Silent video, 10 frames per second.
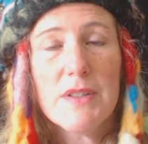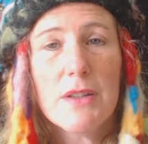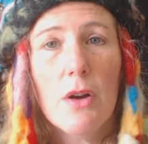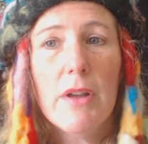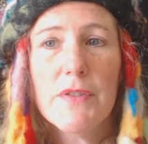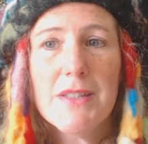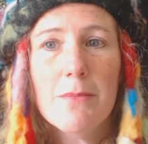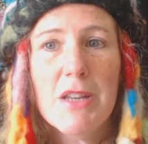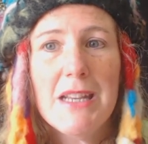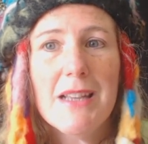So if
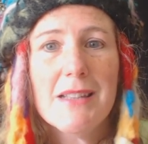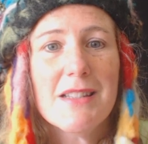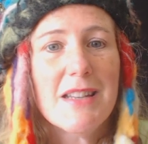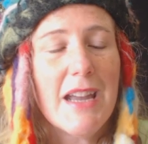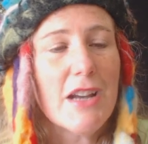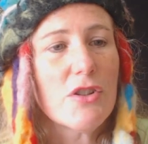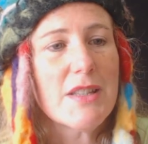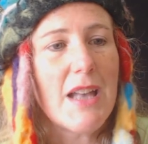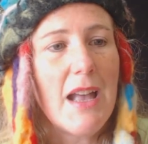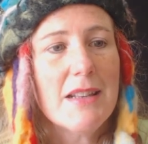somebody doesn't
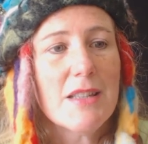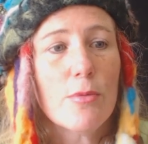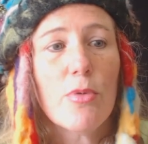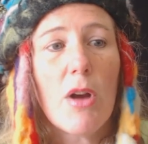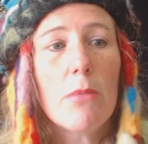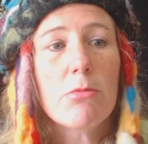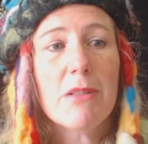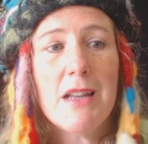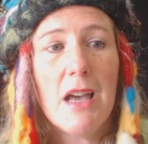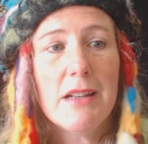exercise, they're
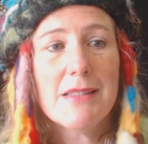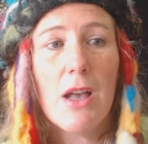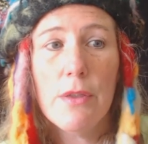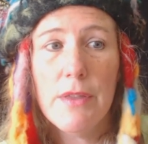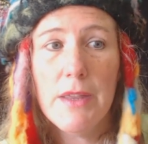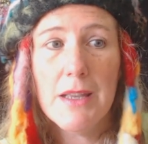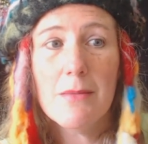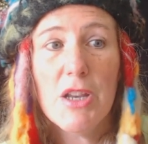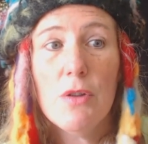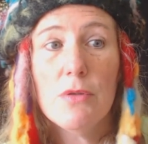probably not as healthy as
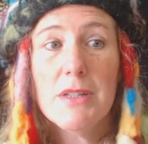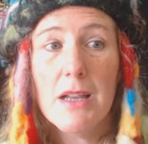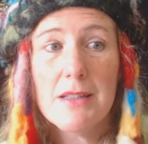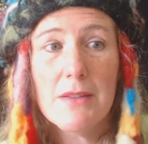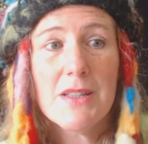somebody who does.